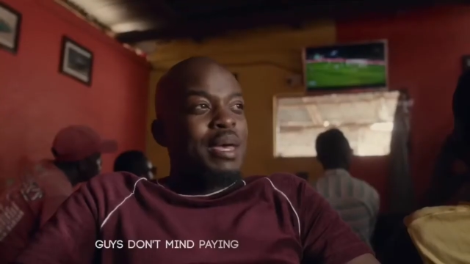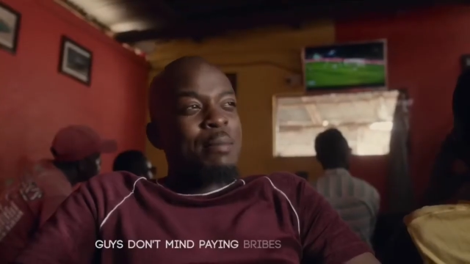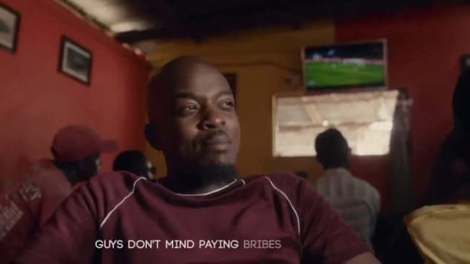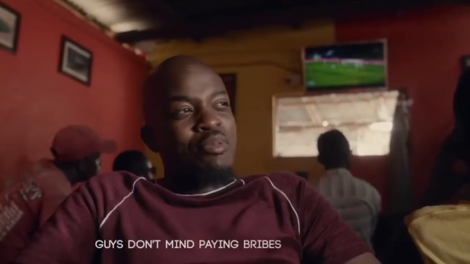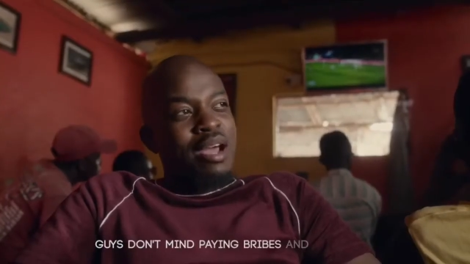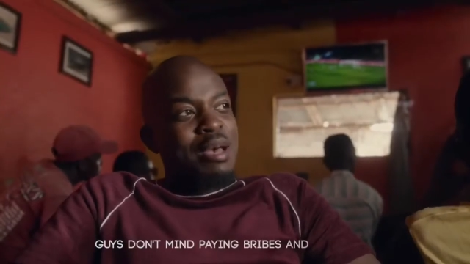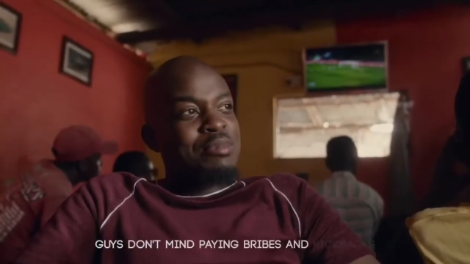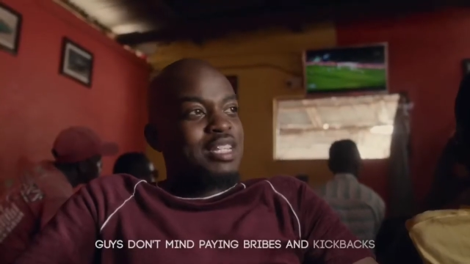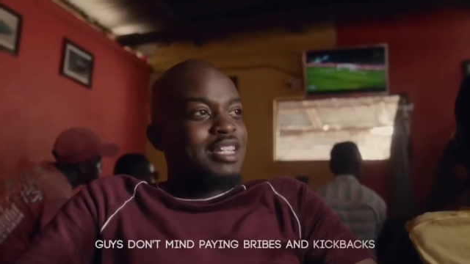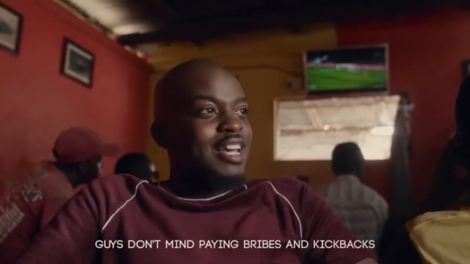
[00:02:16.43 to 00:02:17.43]
paying
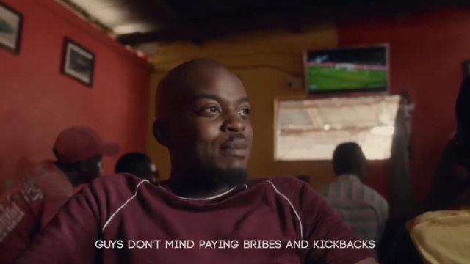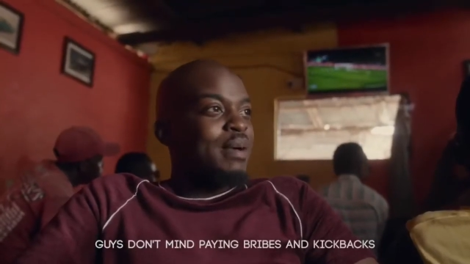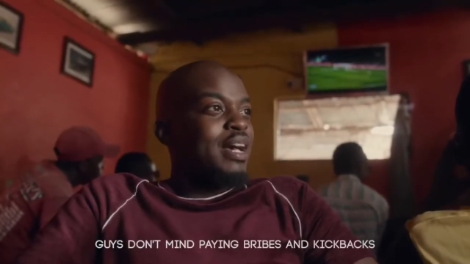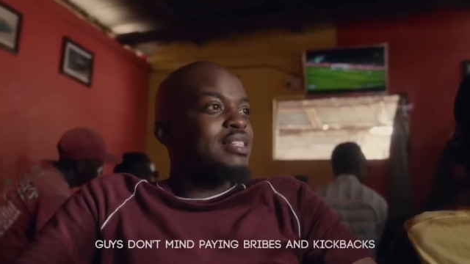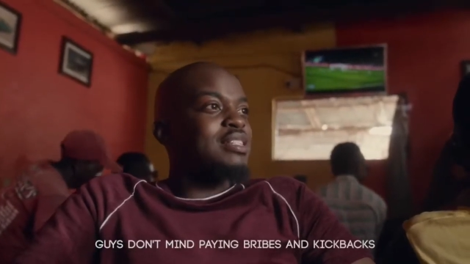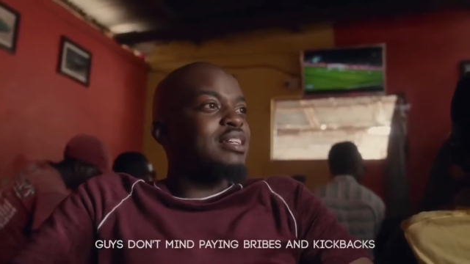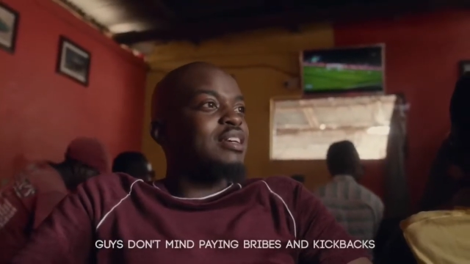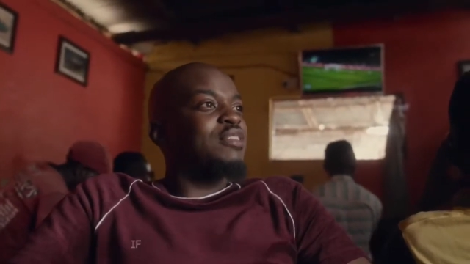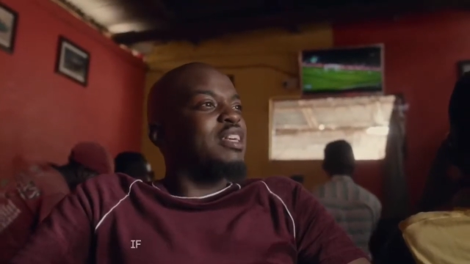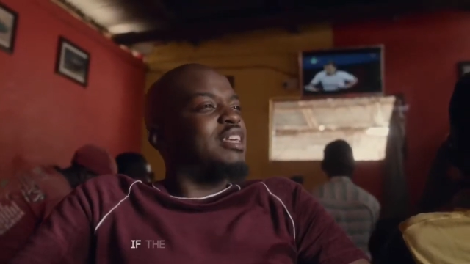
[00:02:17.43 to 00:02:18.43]
bribes and kickbacks
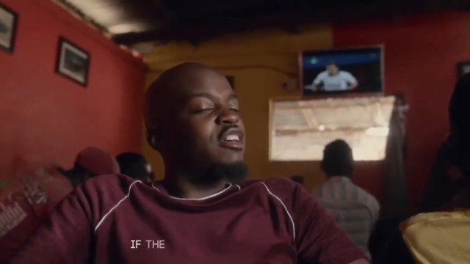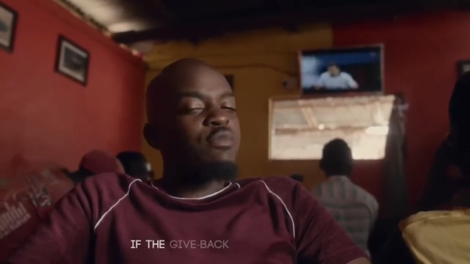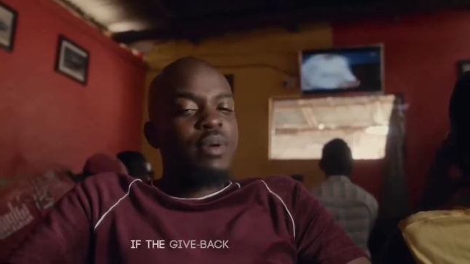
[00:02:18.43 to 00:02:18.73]
if the give